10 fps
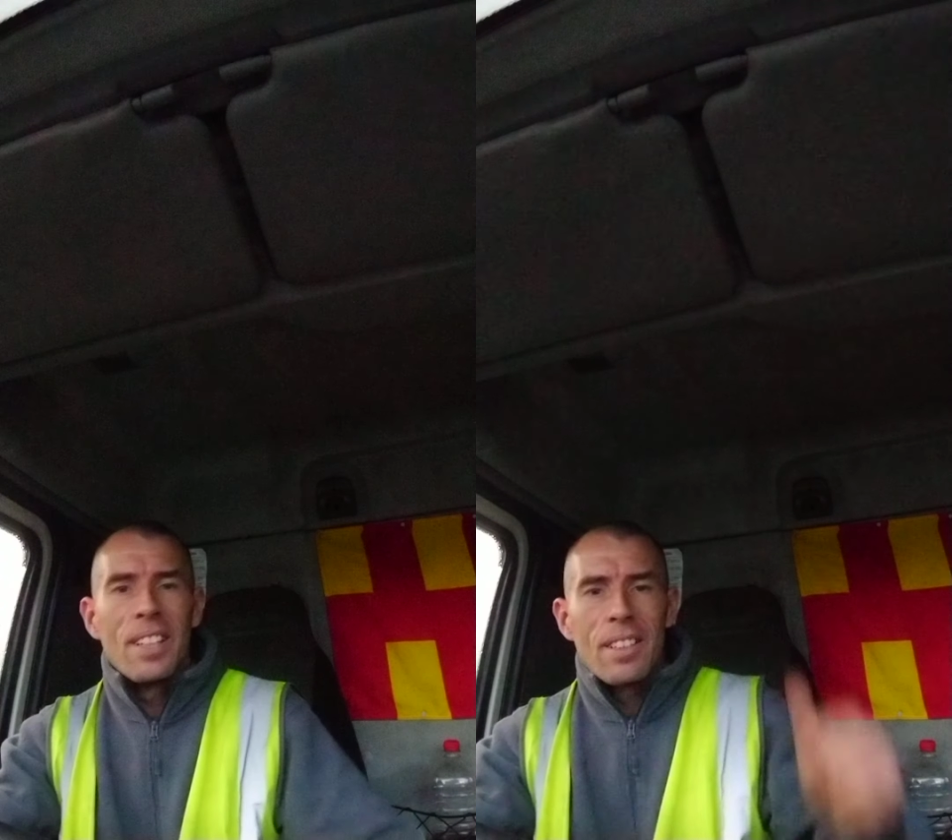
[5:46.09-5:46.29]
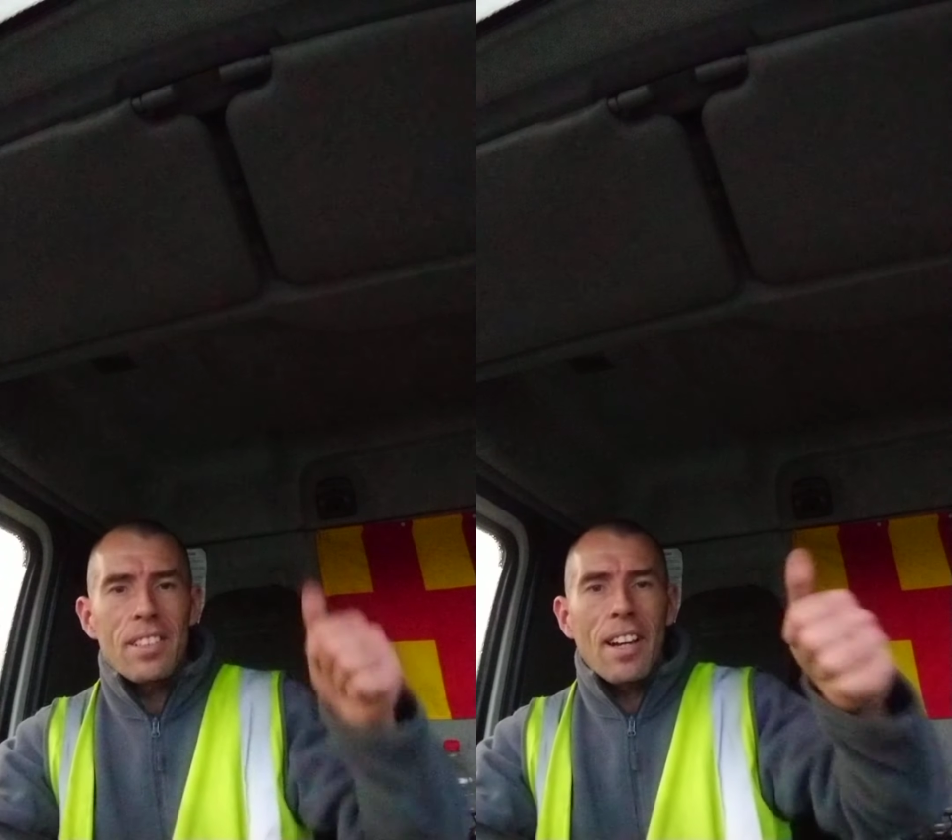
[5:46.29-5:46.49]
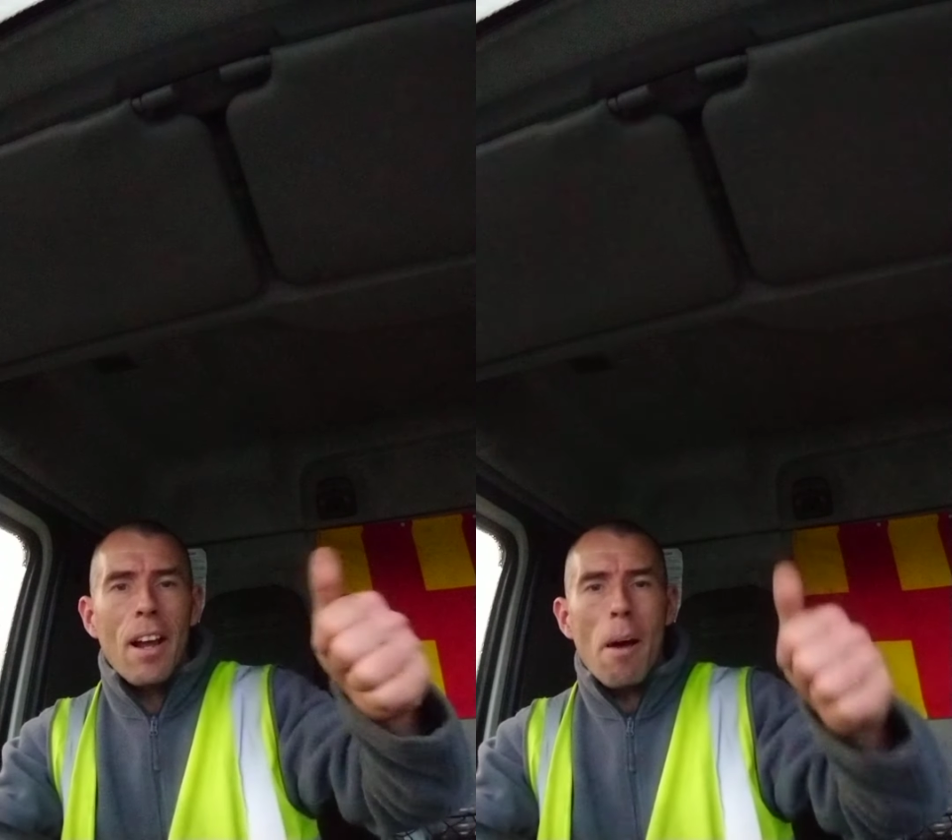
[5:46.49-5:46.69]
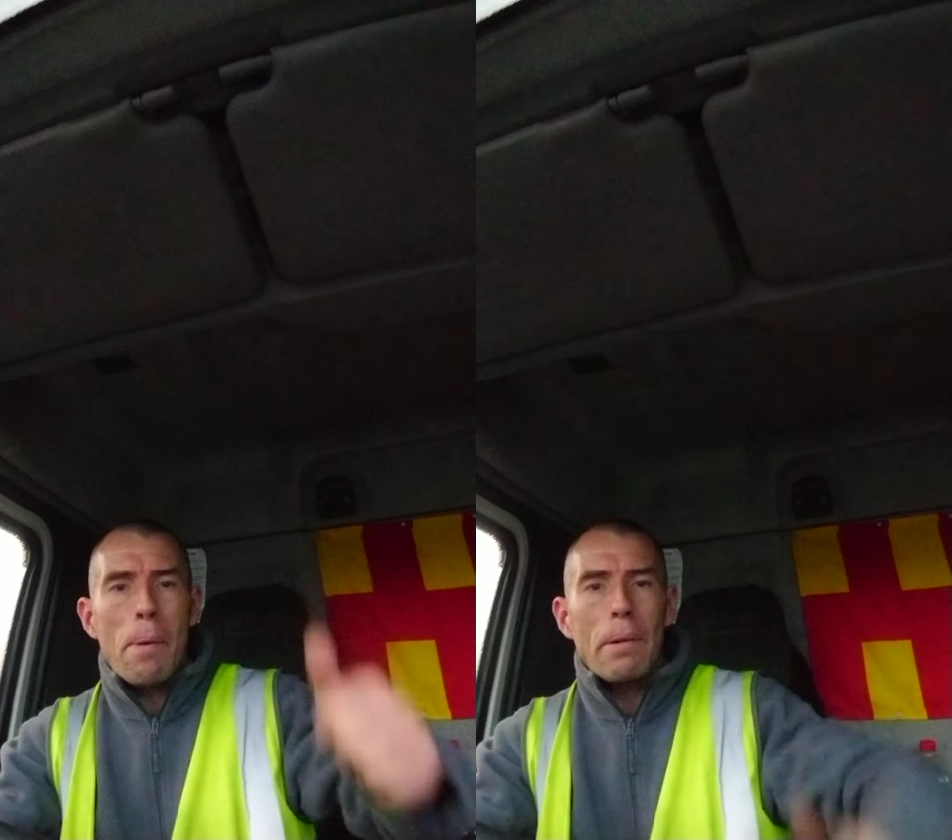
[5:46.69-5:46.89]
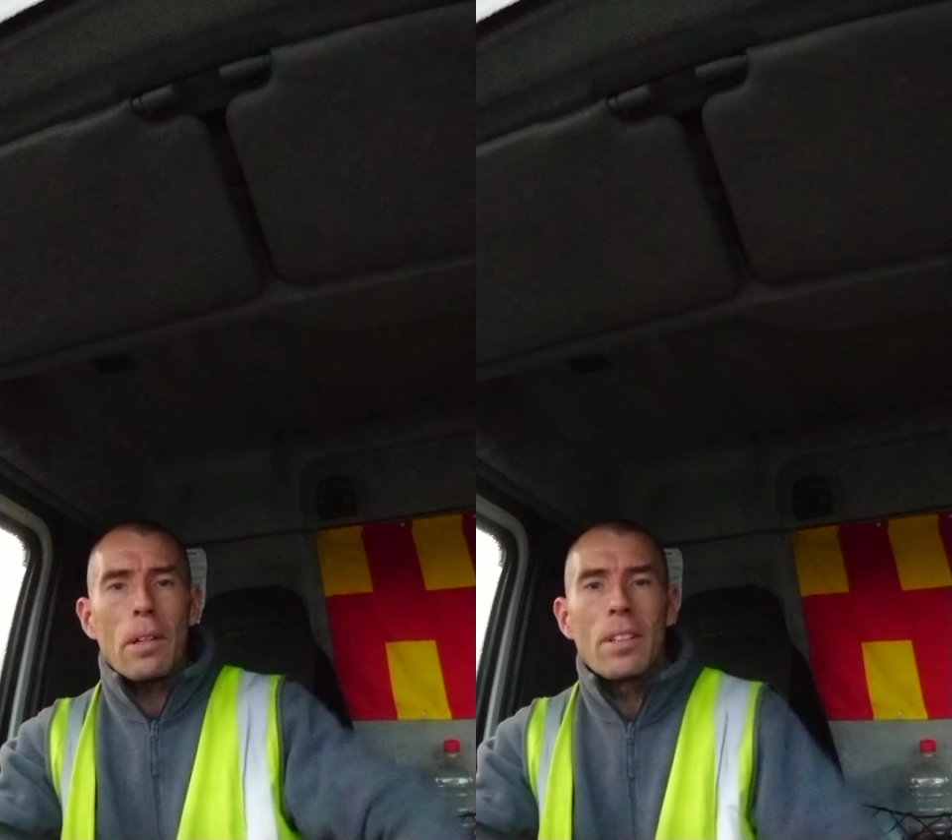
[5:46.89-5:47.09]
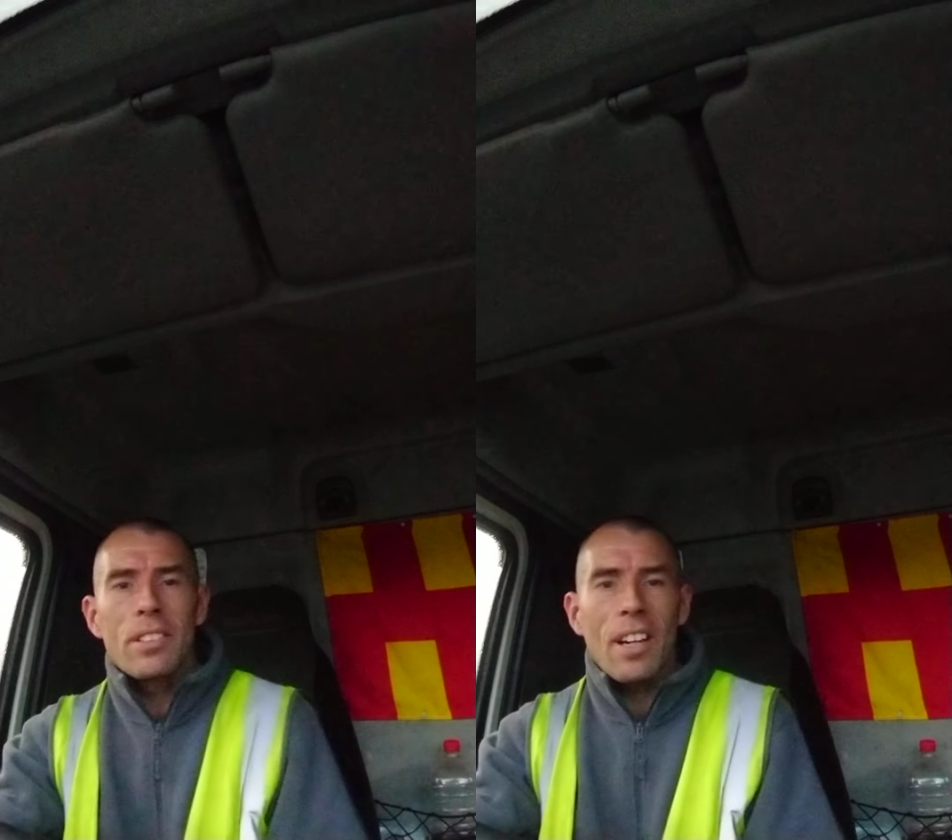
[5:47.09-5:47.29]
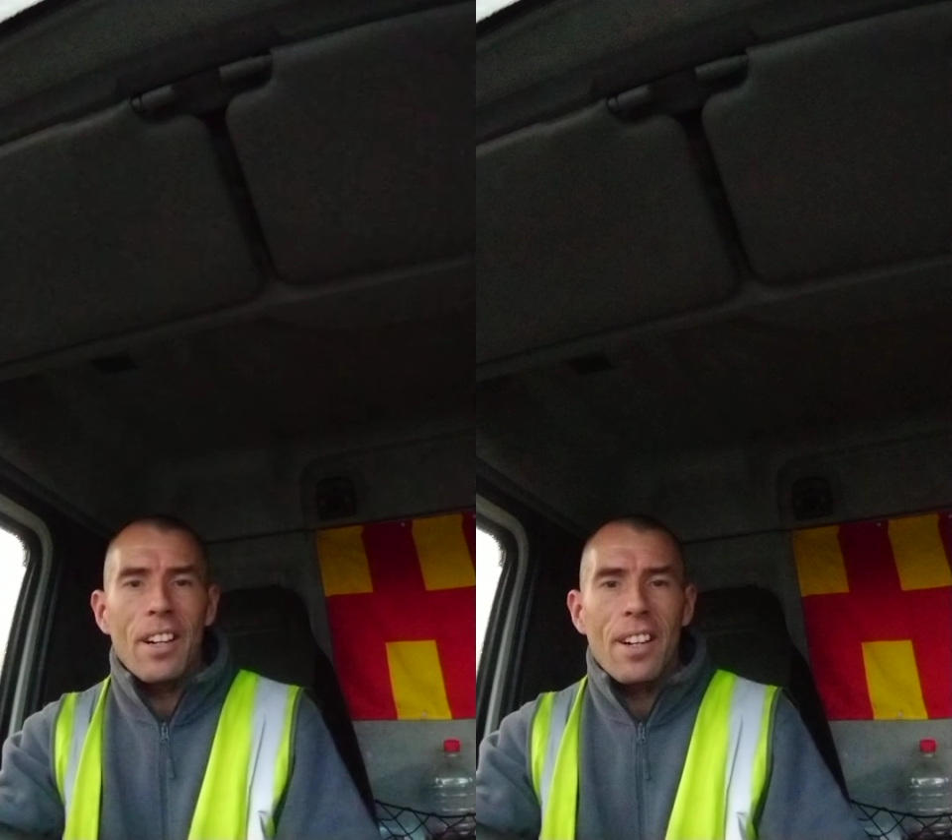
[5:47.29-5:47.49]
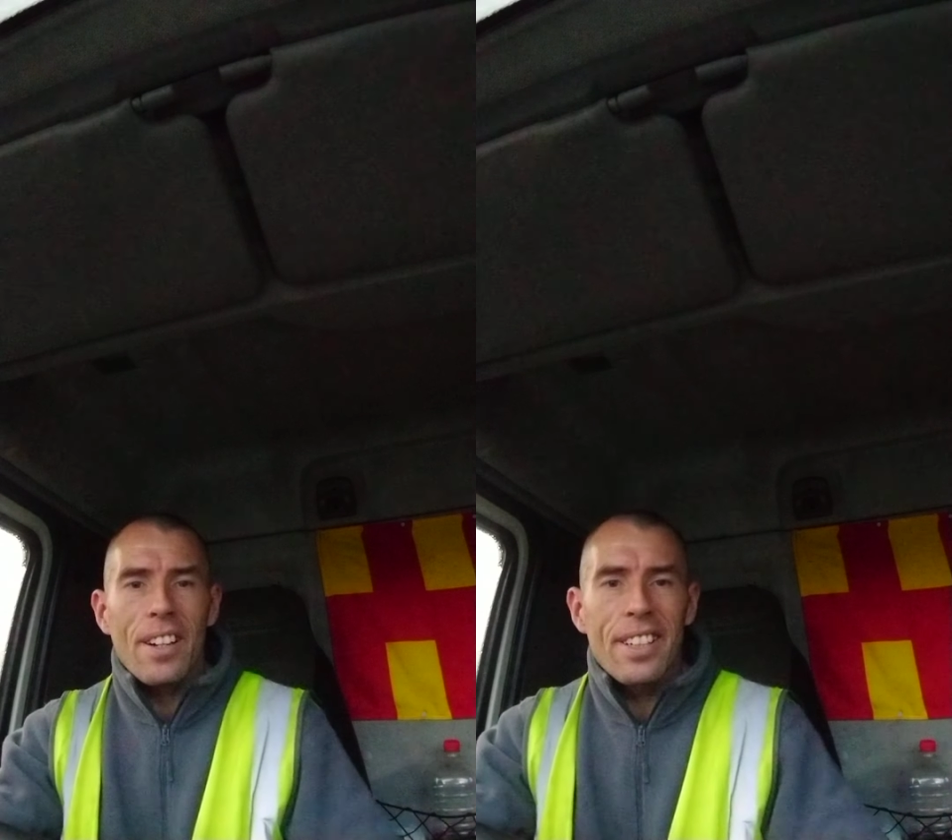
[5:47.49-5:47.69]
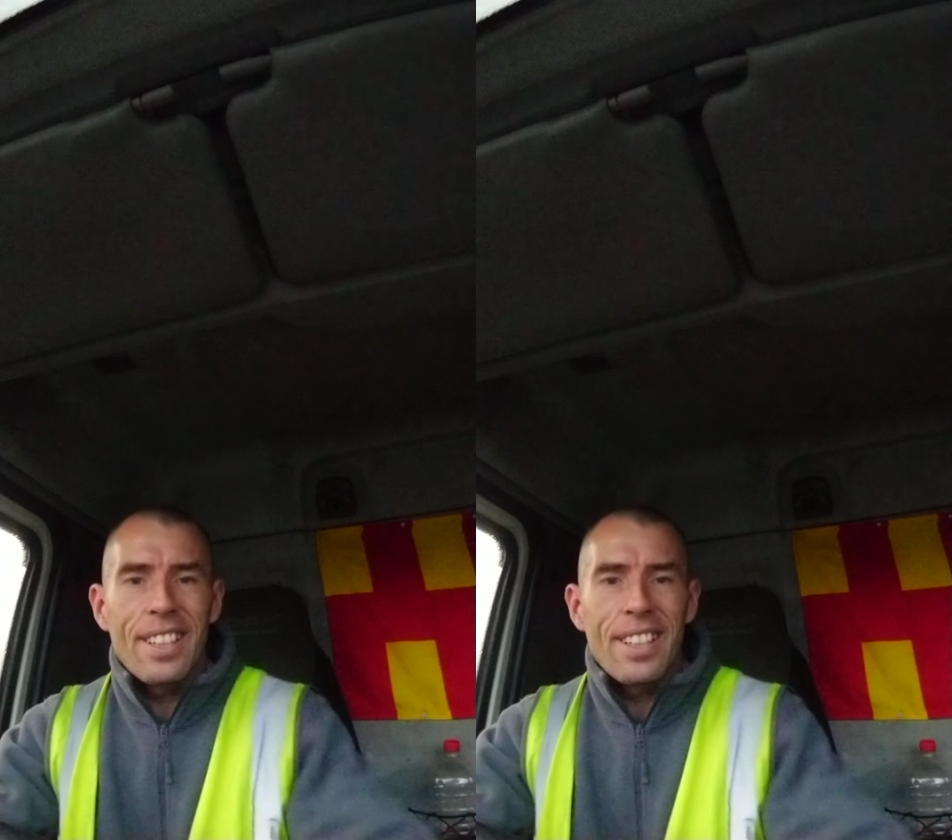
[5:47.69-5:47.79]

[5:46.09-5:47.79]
See you later, people. Ta-da.